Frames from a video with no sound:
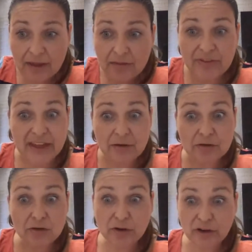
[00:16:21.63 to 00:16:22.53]
then
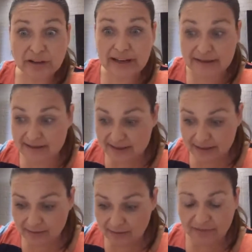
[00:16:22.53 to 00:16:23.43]
not only does
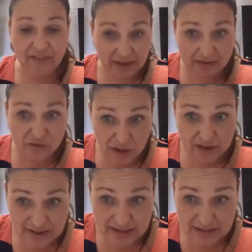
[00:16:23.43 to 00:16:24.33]
it affect
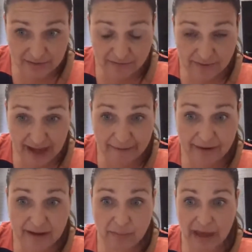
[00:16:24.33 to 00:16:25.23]
chances of carrying
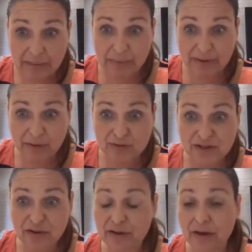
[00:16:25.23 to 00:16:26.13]
your baby, but also
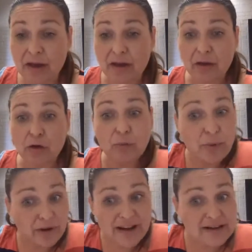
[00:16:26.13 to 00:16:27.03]
your
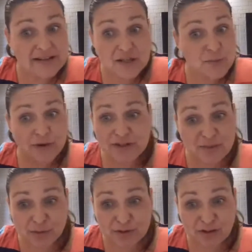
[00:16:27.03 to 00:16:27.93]
body is exposed to
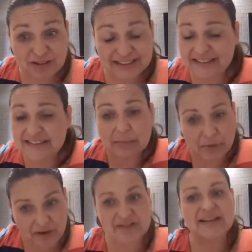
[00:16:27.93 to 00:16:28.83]
more toxicity
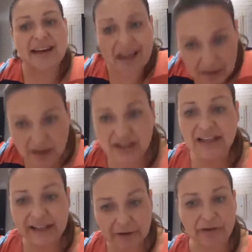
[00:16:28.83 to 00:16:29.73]
because it can't
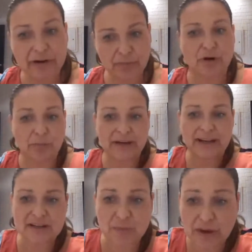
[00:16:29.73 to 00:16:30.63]
clear it properly
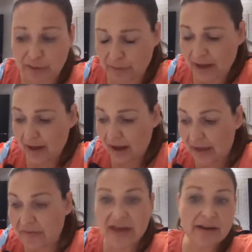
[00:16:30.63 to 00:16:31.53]
as well.
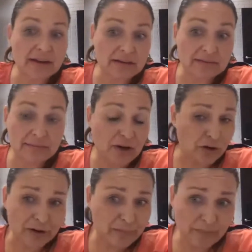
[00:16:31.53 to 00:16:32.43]
And that can,
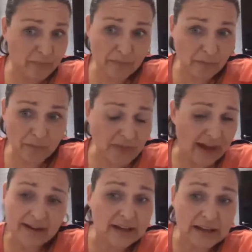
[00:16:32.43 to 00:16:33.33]
that can